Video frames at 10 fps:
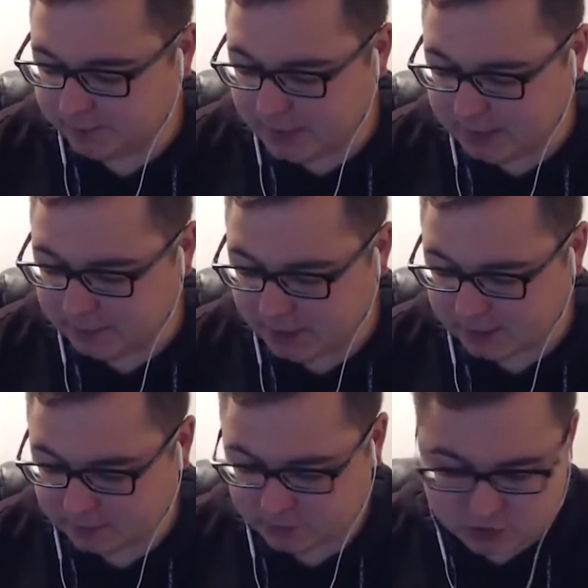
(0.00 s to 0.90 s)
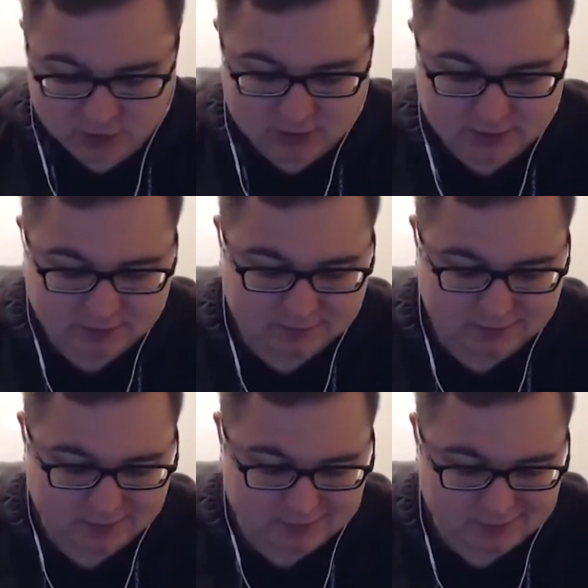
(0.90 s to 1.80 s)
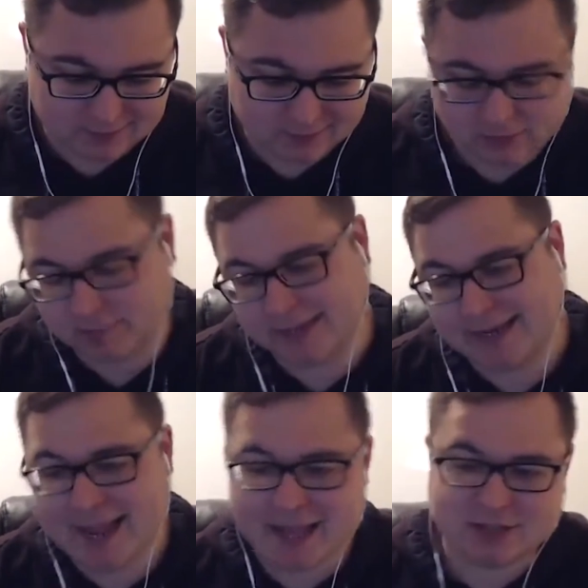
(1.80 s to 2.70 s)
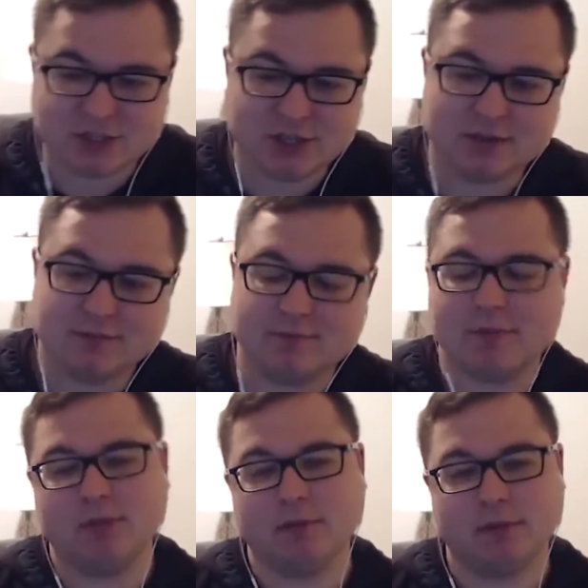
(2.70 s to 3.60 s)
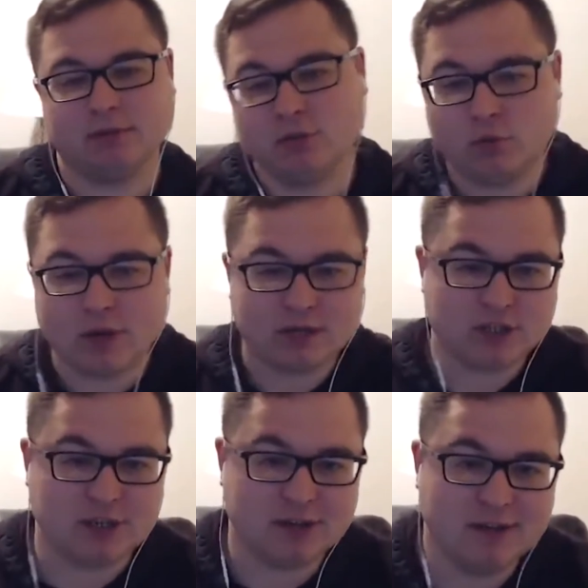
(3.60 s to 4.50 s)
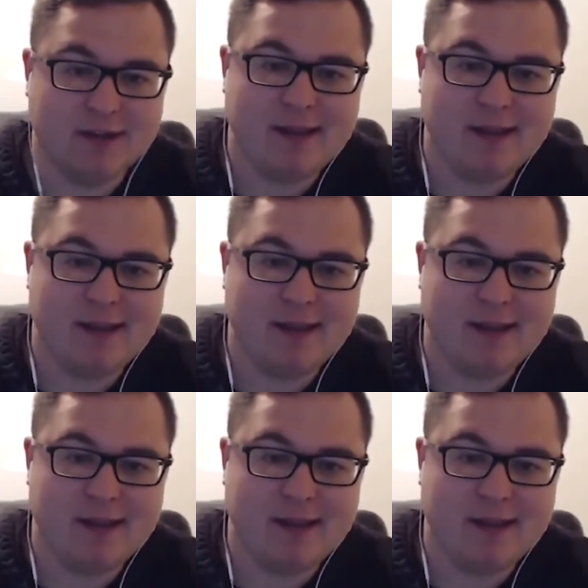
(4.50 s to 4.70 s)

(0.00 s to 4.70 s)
Eddie Brock is a journalist, and he's a little bit edgy, maybe a little bit too edgy,